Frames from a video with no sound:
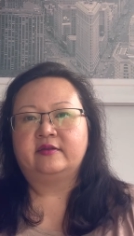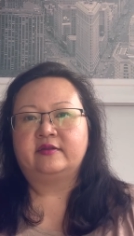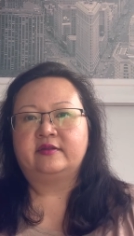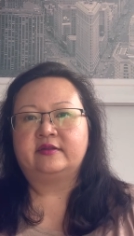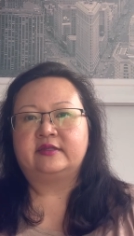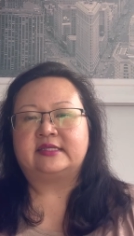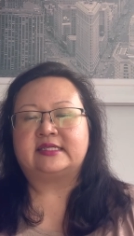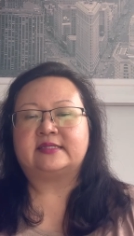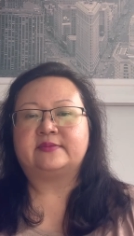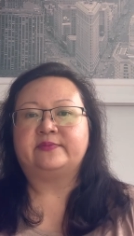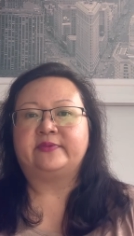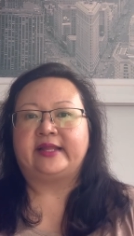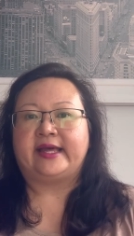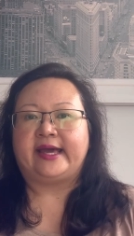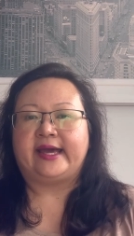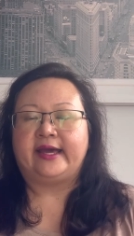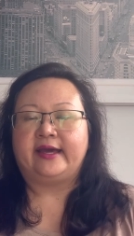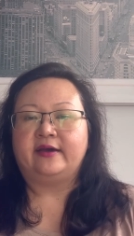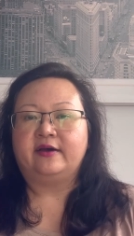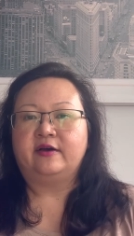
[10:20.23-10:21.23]

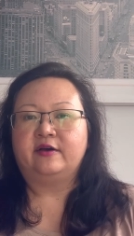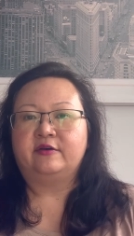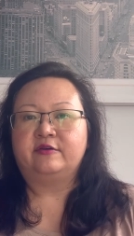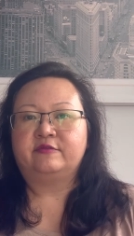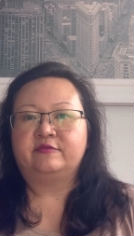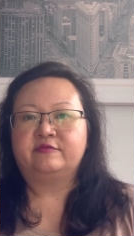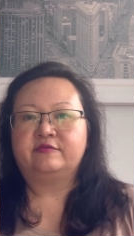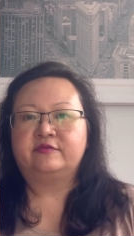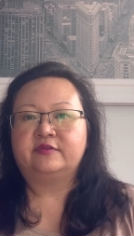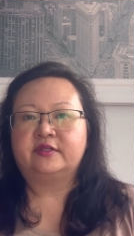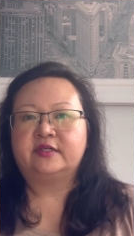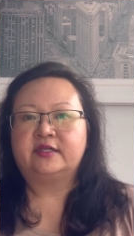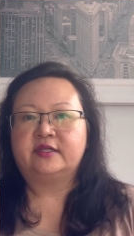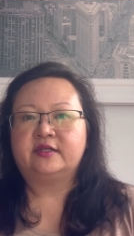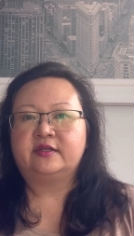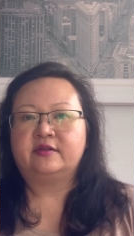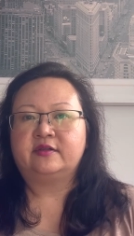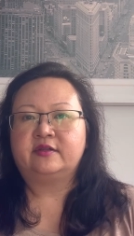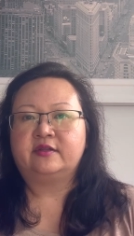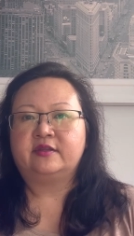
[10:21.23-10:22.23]
display of
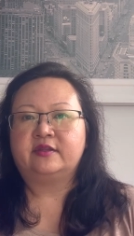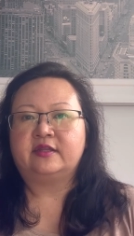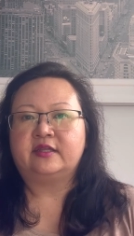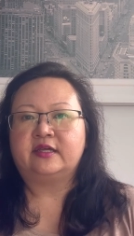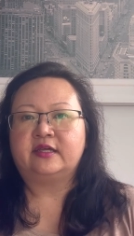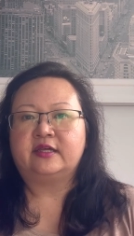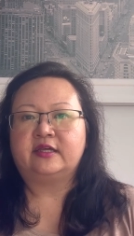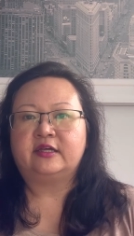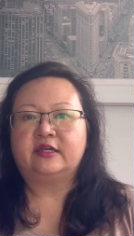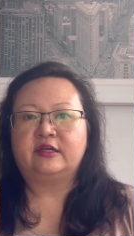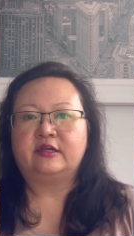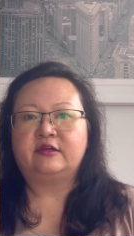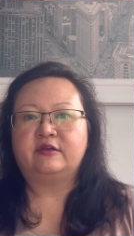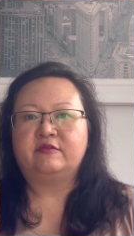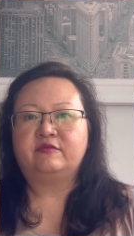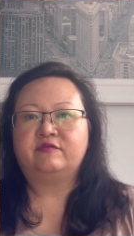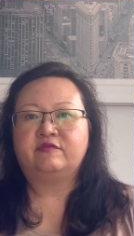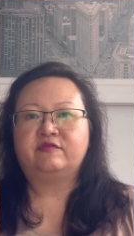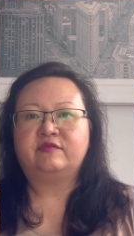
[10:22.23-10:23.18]
the